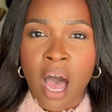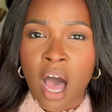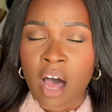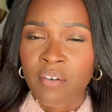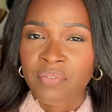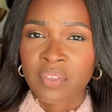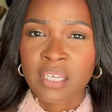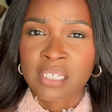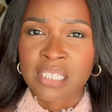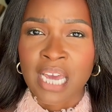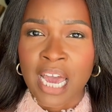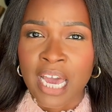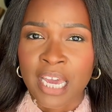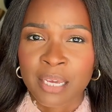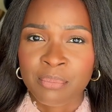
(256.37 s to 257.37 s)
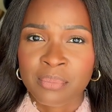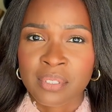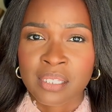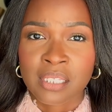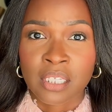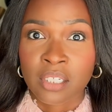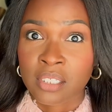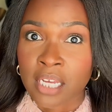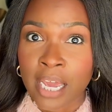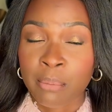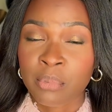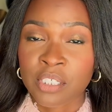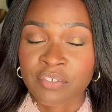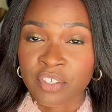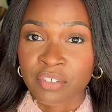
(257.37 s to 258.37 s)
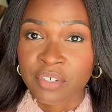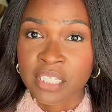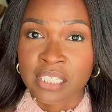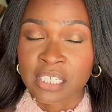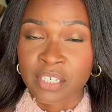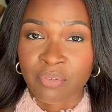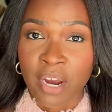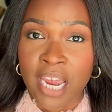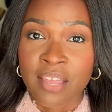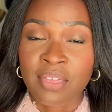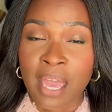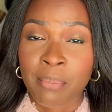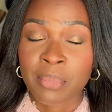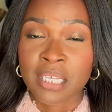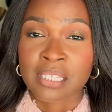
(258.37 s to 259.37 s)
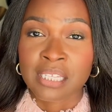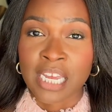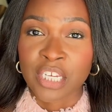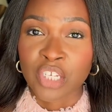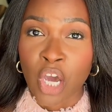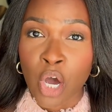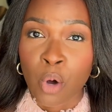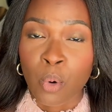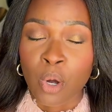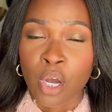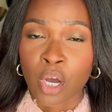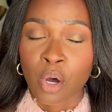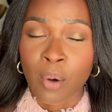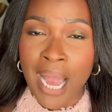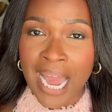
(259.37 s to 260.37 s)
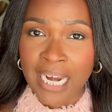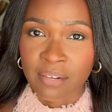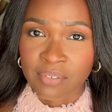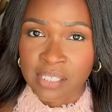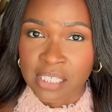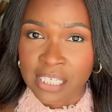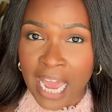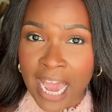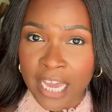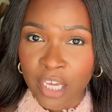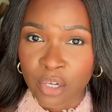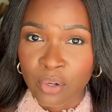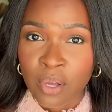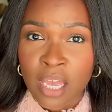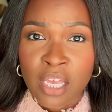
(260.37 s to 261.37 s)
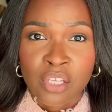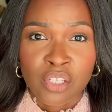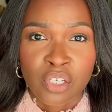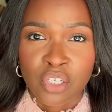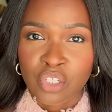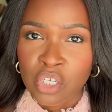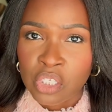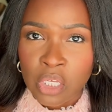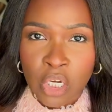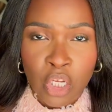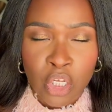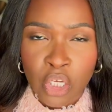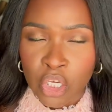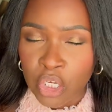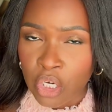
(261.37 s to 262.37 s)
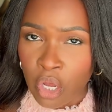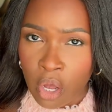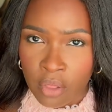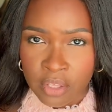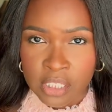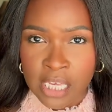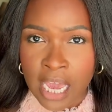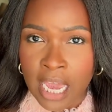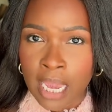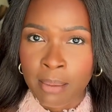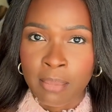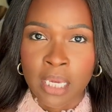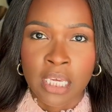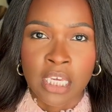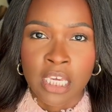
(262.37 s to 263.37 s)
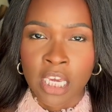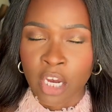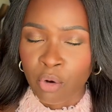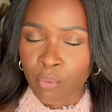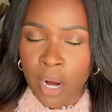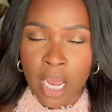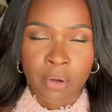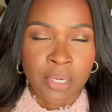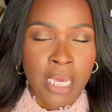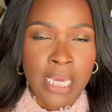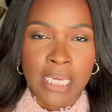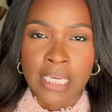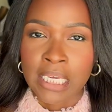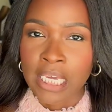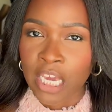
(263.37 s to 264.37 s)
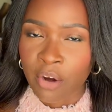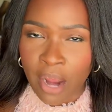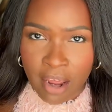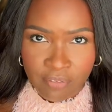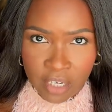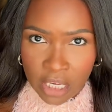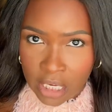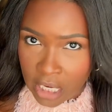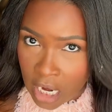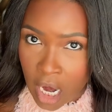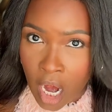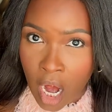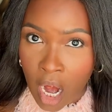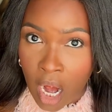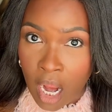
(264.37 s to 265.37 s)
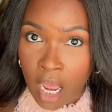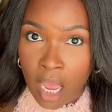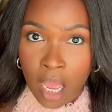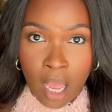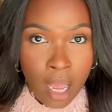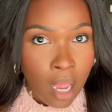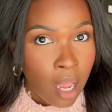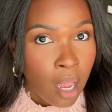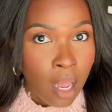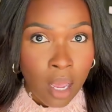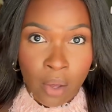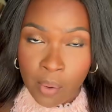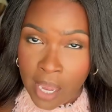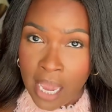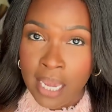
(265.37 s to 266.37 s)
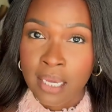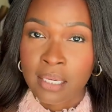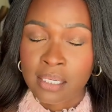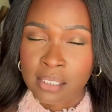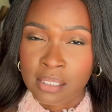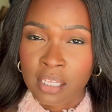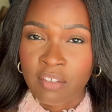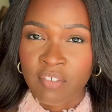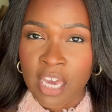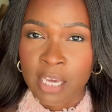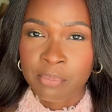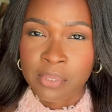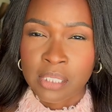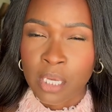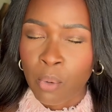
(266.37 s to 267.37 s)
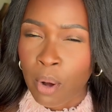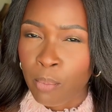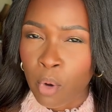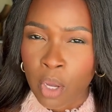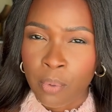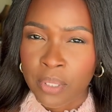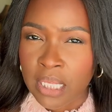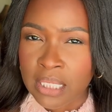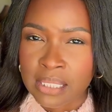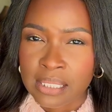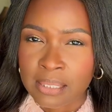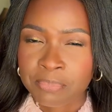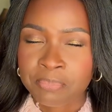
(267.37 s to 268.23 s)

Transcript: Oftentimes they're timeless for a reason, right? That means they don't go out of style. So you're just gonna look good all the time, year round, year after year. Okay, you see the vibe? See where I'm going with this?